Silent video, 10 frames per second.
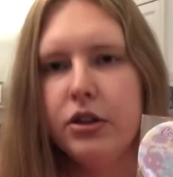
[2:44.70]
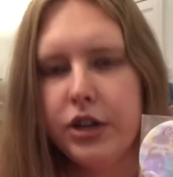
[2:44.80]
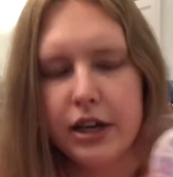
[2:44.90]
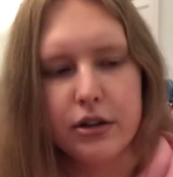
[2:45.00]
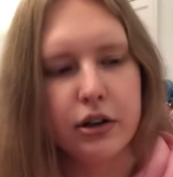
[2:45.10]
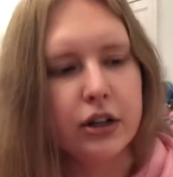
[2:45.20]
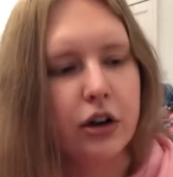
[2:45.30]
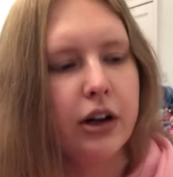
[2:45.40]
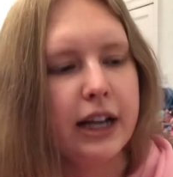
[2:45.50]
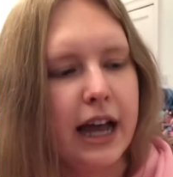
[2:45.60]
yeah, so I got the
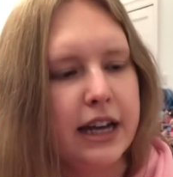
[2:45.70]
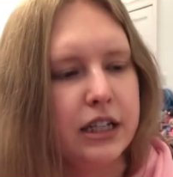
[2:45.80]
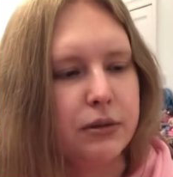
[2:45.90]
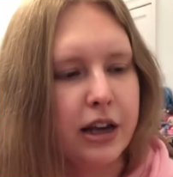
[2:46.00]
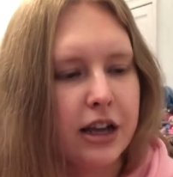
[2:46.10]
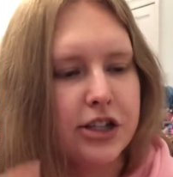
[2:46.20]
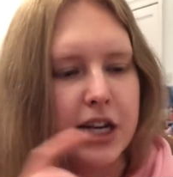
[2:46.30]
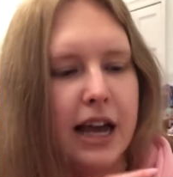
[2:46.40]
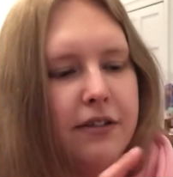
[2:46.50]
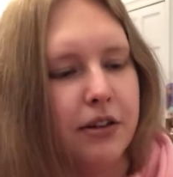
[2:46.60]
cotton candies one. I
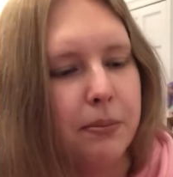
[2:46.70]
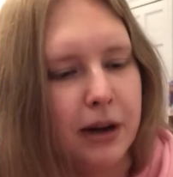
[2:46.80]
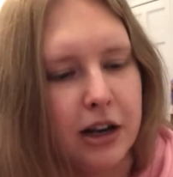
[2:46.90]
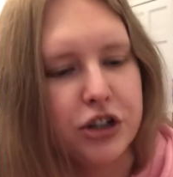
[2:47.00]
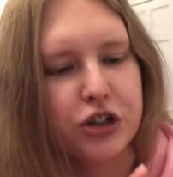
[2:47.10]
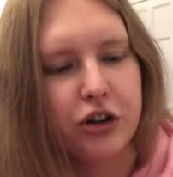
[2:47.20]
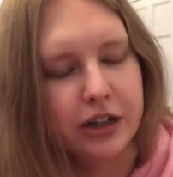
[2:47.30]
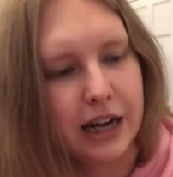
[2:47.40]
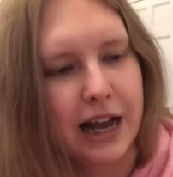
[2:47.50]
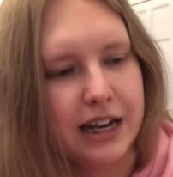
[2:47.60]
actually have a plush
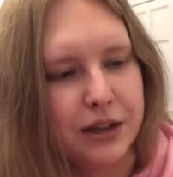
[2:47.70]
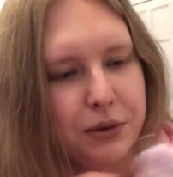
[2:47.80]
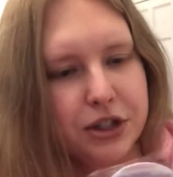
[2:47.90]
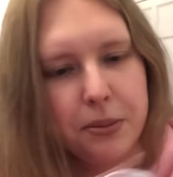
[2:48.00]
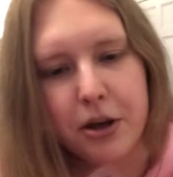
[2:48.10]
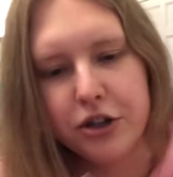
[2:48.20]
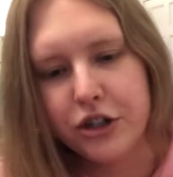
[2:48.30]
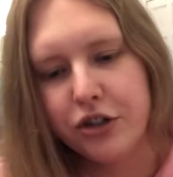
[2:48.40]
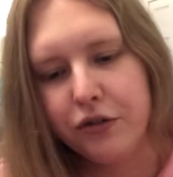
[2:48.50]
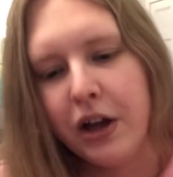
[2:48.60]
cotton candy, which I
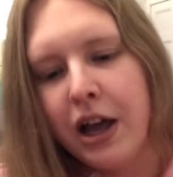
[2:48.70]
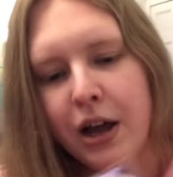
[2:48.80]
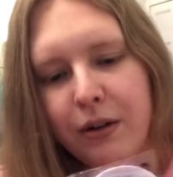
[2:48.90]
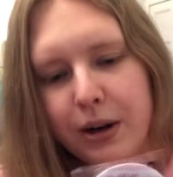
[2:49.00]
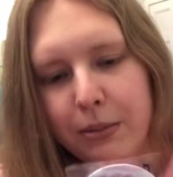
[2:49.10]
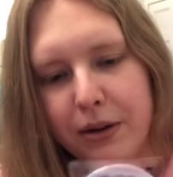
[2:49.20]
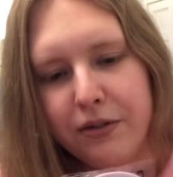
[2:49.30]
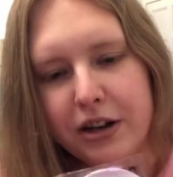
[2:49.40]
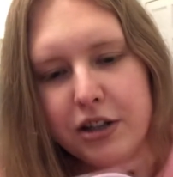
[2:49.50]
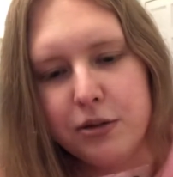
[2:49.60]
purchased off one of my
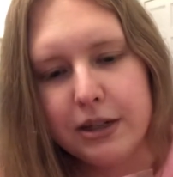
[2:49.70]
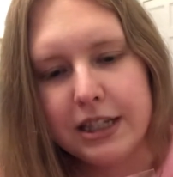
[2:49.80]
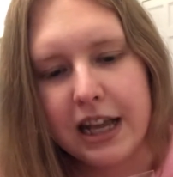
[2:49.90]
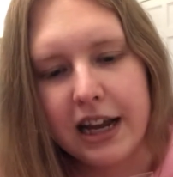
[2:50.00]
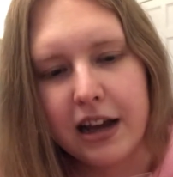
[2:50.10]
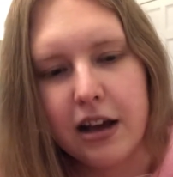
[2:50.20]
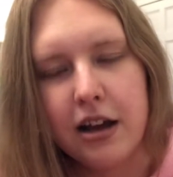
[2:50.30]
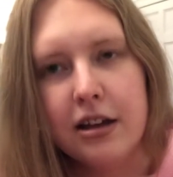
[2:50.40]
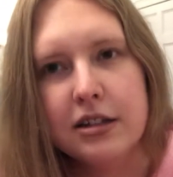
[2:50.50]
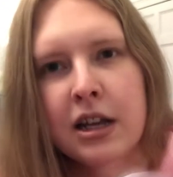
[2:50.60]
friends who is selling
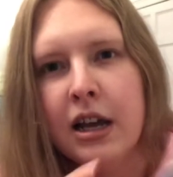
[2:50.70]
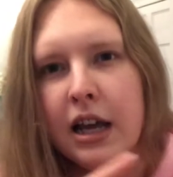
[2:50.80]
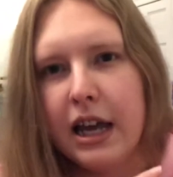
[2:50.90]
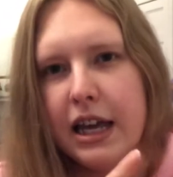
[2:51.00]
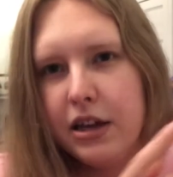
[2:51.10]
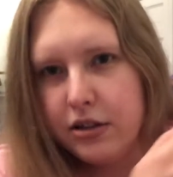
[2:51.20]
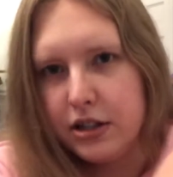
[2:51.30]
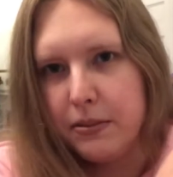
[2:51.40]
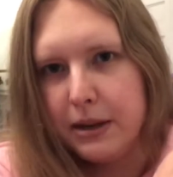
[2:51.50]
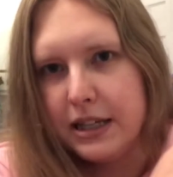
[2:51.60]
hers. He
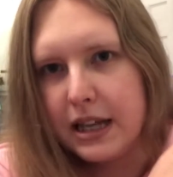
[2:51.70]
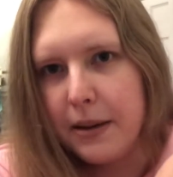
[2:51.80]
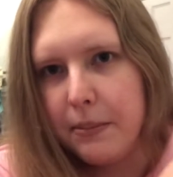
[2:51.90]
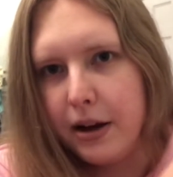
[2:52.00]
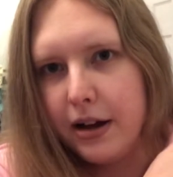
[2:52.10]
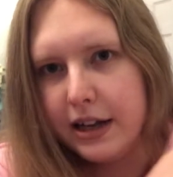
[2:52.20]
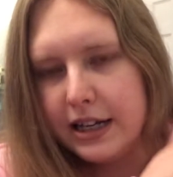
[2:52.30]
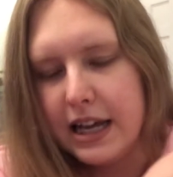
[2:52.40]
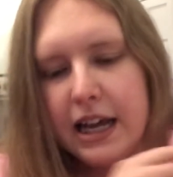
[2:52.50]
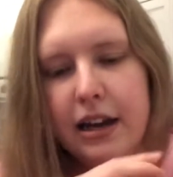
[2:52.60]
used to be sat
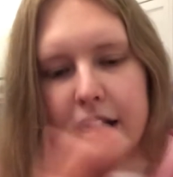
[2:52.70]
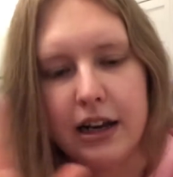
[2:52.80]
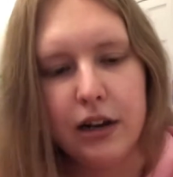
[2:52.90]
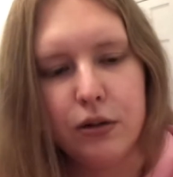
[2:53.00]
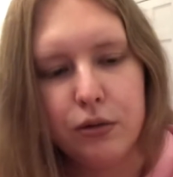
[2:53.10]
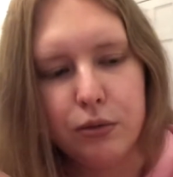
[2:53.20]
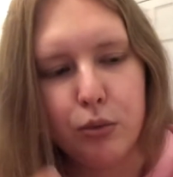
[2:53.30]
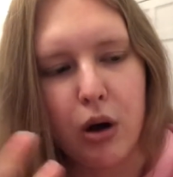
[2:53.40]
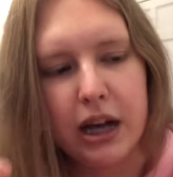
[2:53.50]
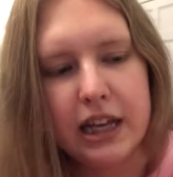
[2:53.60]
behind here like a little
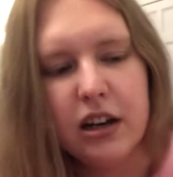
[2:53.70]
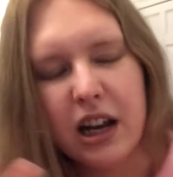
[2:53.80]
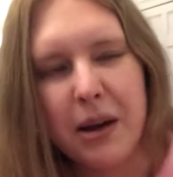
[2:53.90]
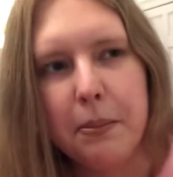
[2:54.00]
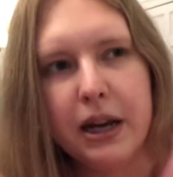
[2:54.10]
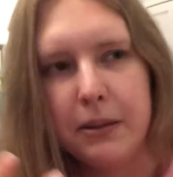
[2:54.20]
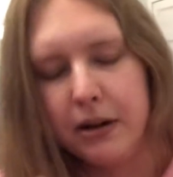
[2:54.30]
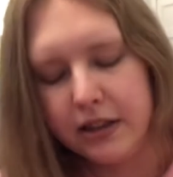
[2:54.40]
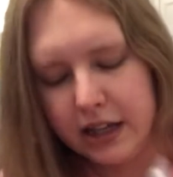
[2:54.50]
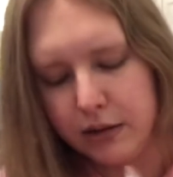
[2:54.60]
white, he looked like a bunny,
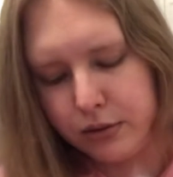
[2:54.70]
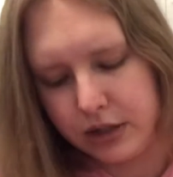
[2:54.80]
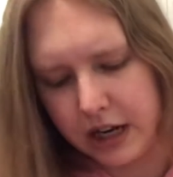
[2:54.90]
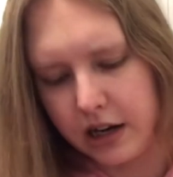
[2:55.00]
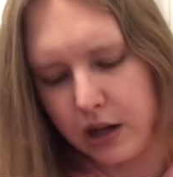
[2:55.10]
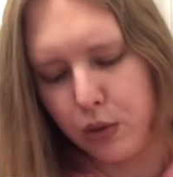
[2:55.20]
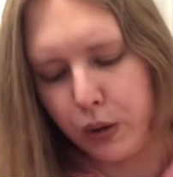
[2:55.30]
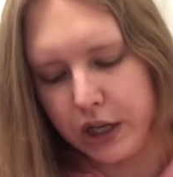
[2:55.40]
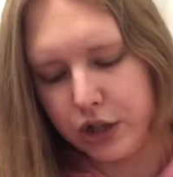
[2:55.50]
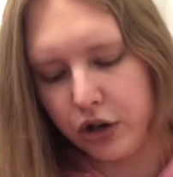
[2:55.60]
but I think he was technically a
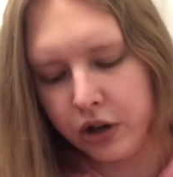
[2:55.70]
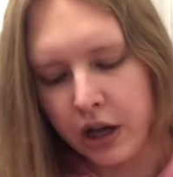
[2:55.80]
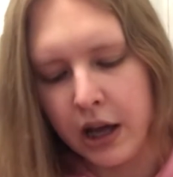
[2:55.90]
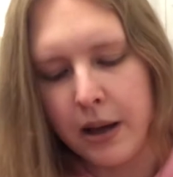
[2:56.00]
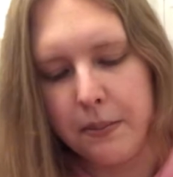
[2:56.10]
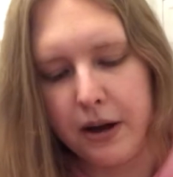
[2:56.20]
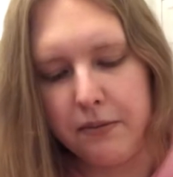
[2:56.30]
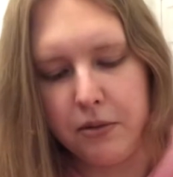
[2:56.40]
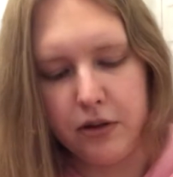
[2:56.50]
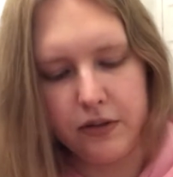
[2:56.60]
white dog, but
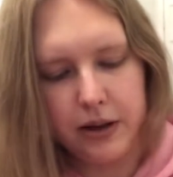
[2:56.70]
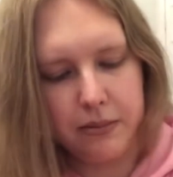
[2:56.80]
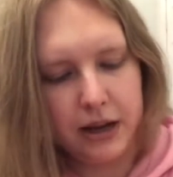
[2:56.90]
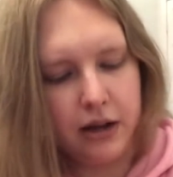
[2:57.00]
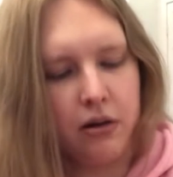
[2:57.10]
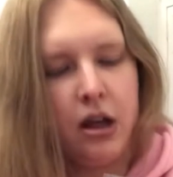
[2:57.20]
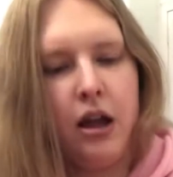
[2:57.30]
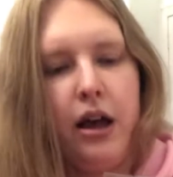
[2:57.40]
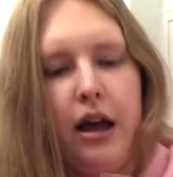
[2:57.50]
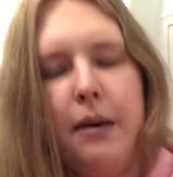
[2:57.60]
I've moved him now.
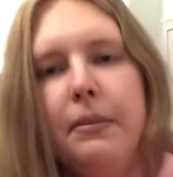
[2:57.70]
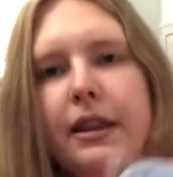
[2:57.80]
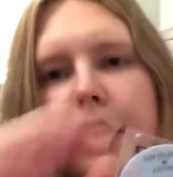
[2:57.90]
But then I